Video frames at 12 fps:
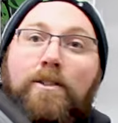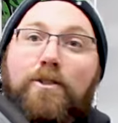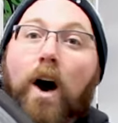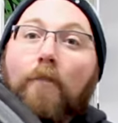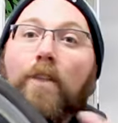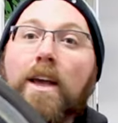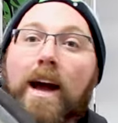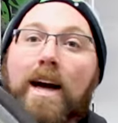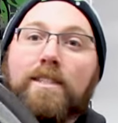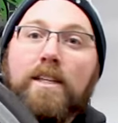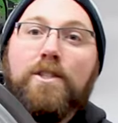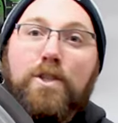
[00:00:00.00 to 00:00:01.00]
So hopefully you
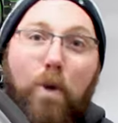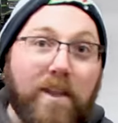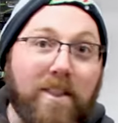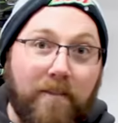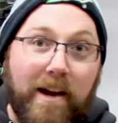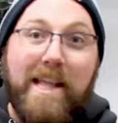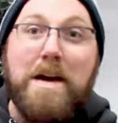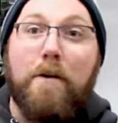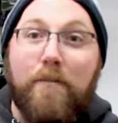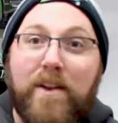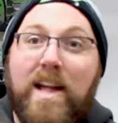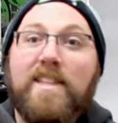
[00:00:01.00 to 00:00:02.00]
guys enjoyed the video.
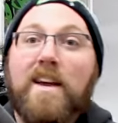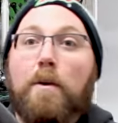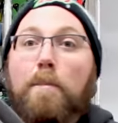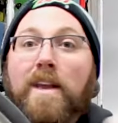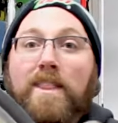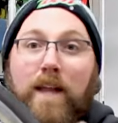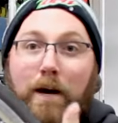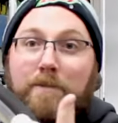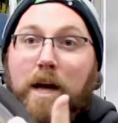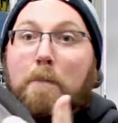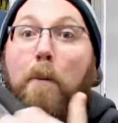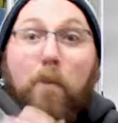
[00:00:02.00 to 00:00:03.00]
If you did, give it a big
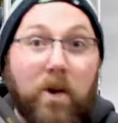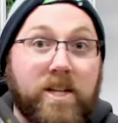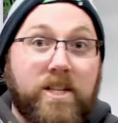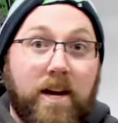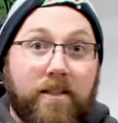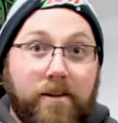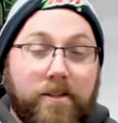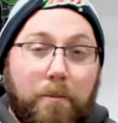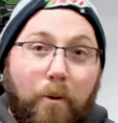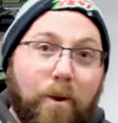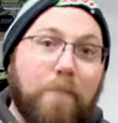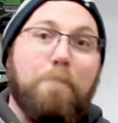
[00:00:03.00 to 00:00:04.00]
thumbs up. Appreciate the
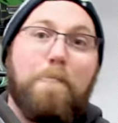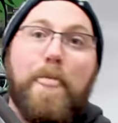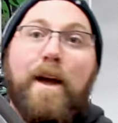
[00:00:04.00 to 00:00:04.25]
support.